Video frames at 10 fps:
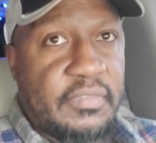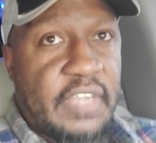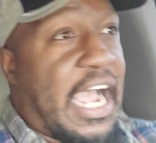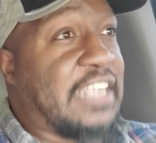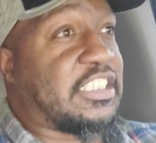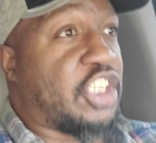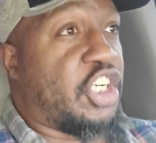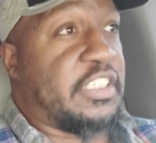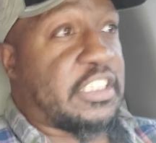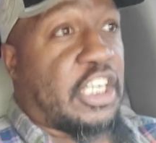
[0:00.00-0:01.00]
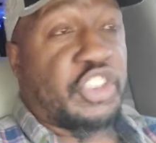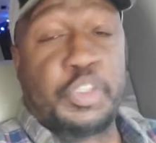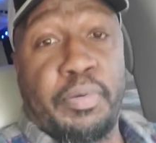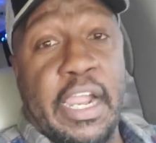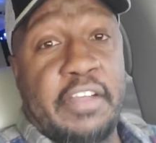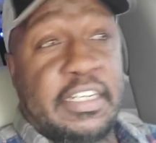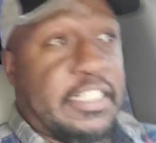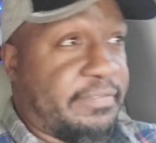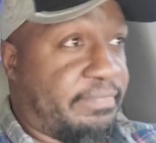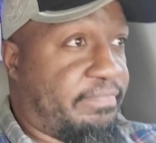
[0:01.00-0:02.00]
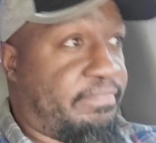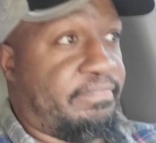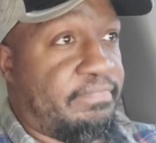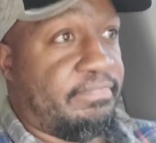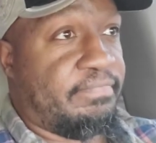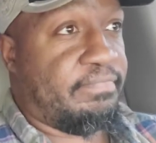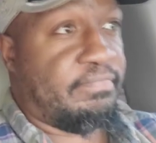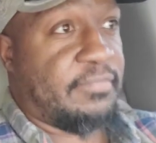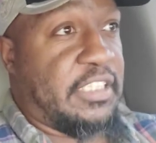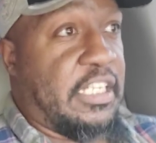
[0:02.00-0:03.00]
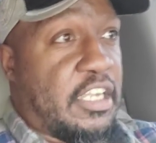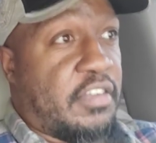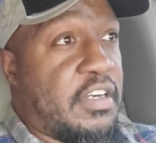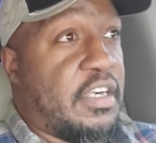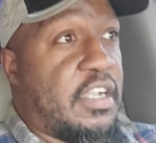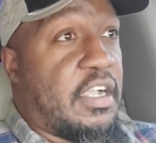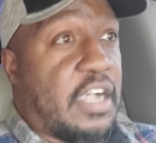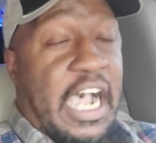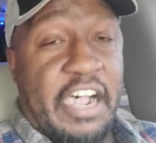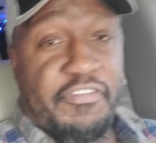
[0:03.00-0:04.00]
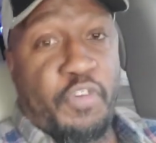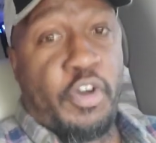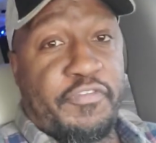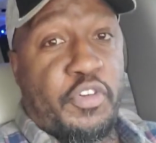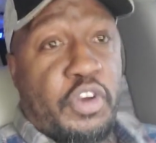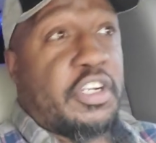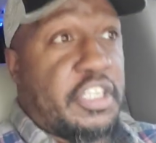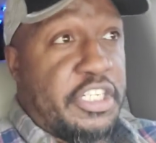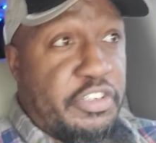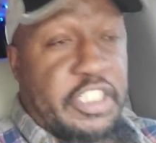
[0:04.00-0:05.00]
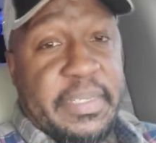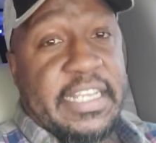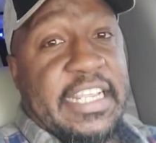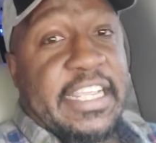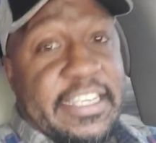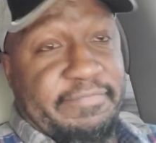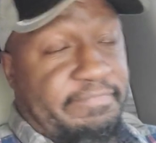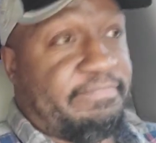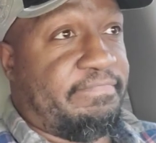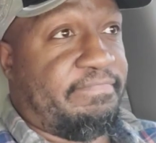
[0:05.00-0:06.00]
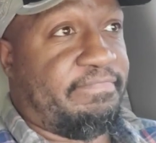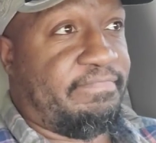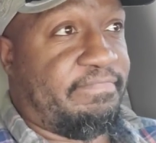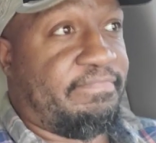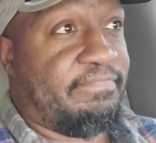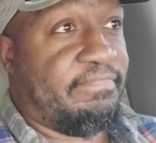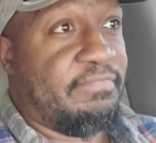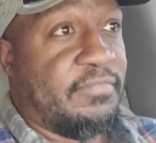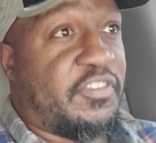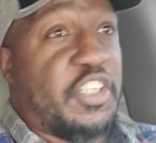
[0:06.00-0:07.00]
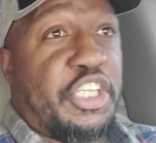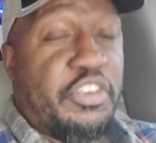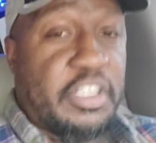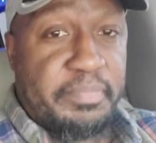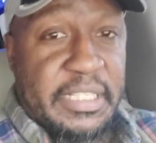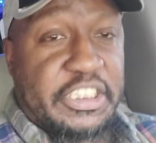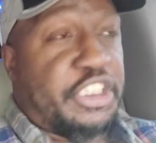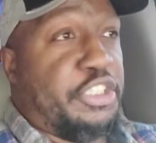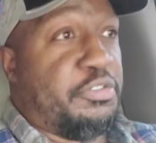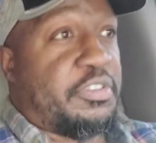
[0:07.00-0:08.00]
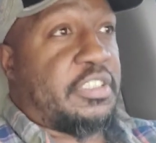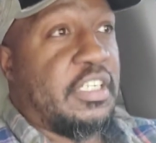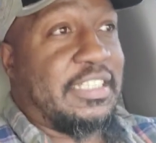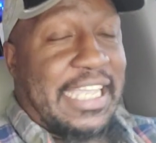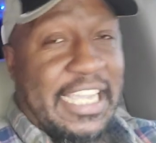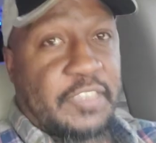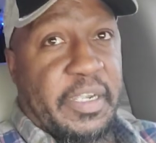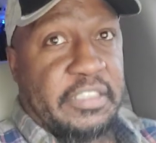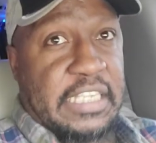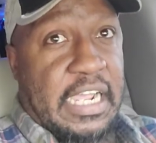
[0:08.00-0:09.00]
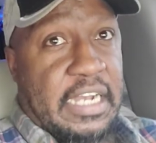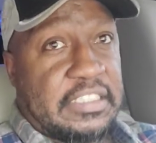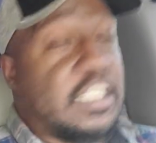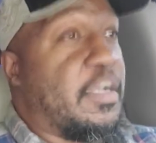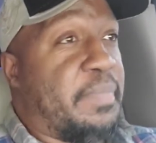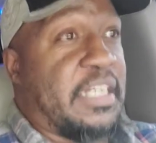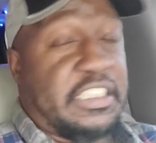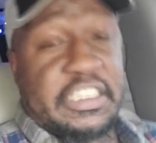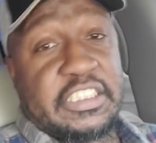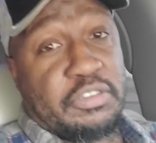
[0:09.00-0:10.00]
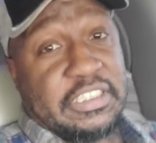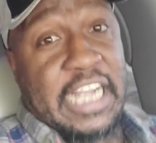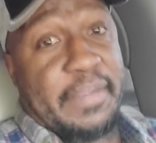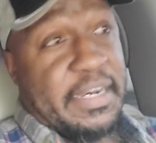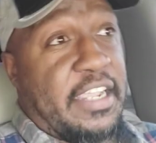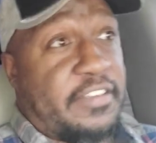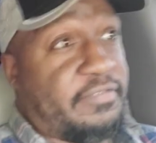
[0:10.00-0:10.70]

I served this country proudly. You know, I fought for you to be an idiot. For you to misuse taxpayers' dollars. But it's just going to stop now.